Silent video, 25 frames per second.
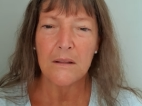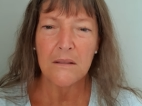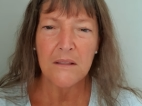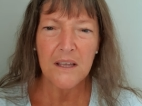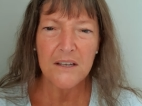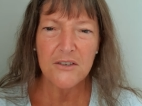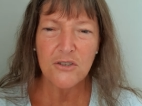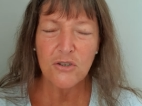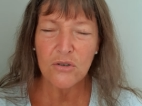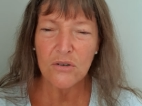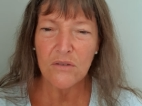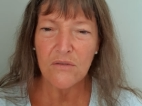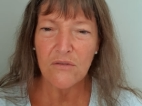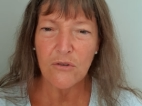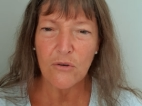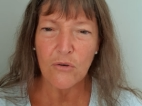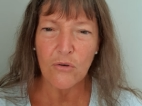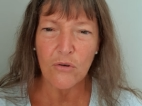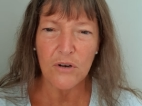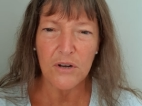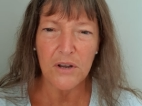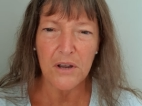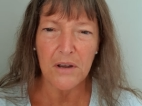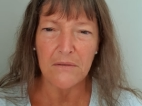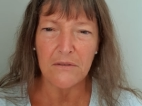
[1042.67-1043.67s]
They took
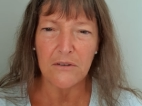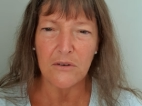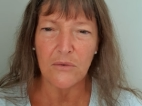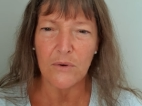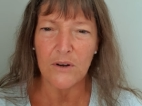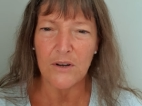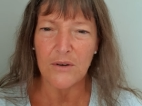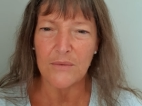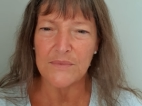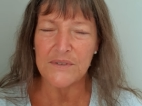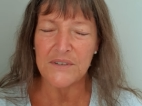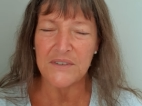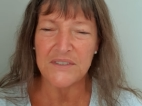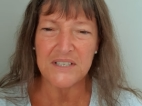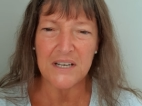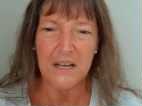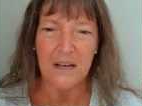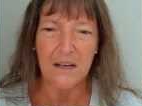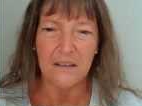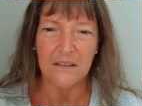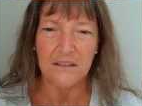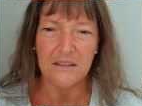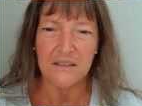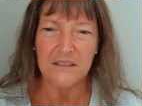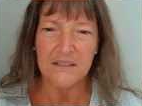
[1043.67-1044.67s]
authority over the realms of
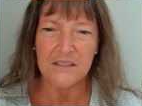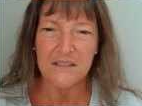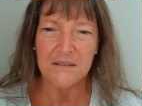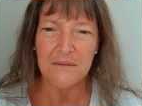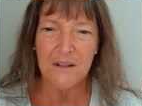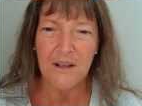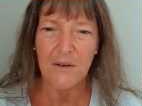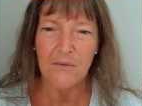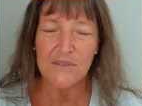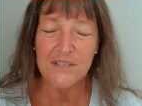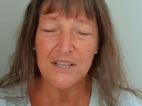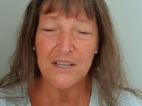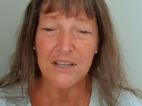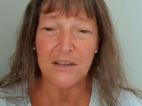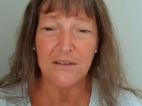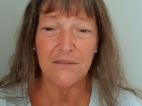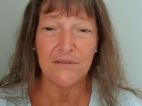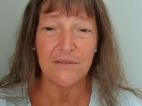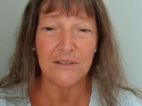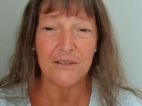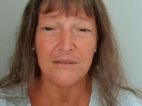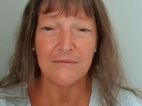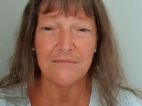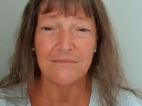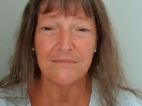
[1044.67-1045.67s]
darkness, that was a
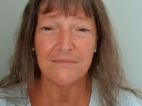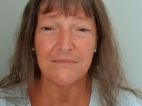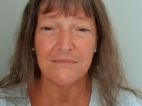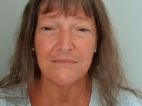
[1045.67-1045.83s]
given.